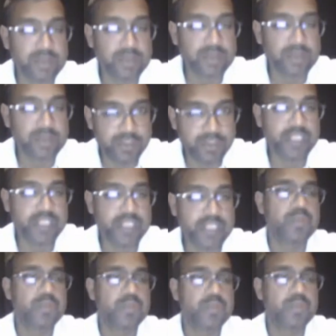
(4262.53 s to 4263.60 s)
significant
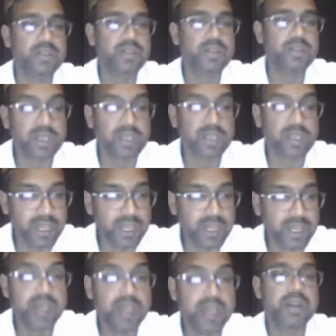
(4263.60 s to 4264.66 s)
judgment, significant
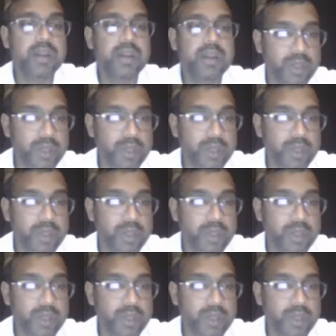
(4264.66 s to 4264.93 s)
event happened